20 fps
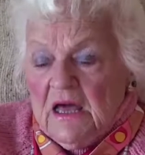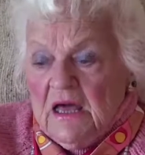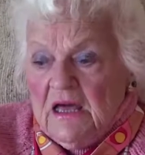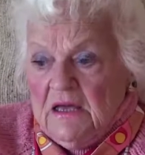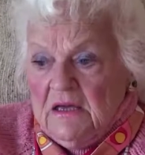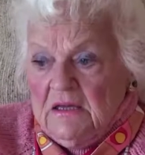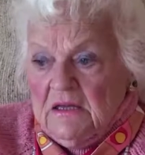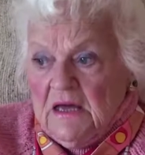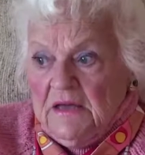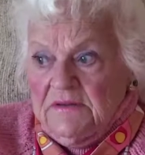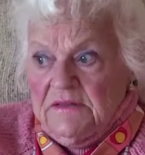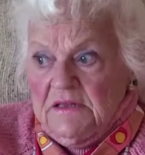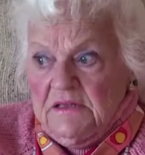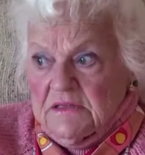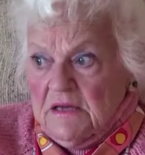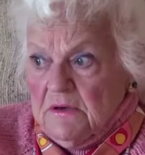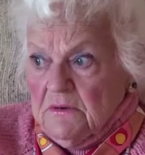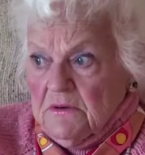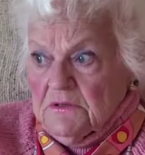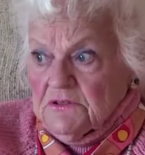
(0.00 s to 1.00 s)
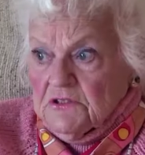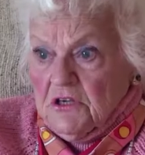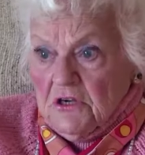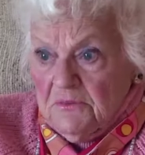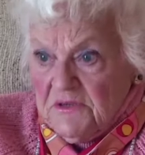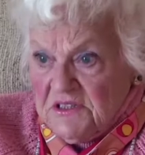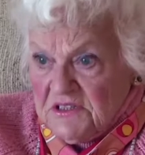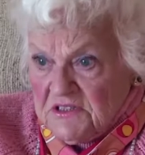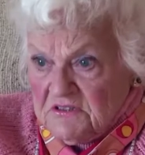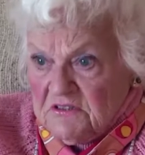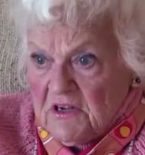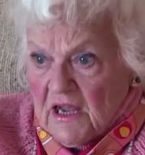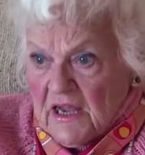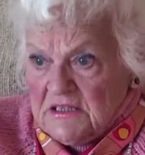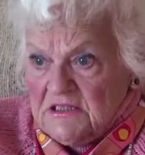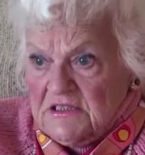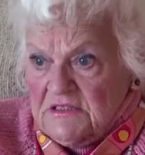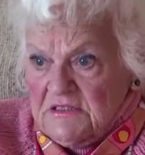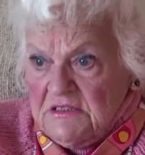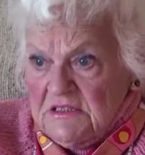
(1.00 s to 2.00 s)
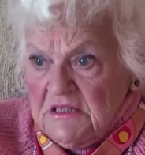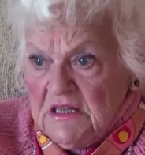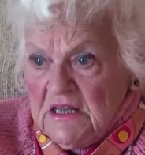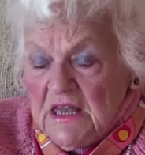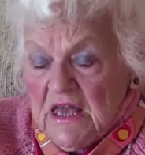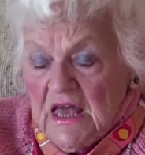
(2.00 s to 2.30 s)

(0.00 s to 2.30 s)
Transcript: and uh, I think they were German extraction.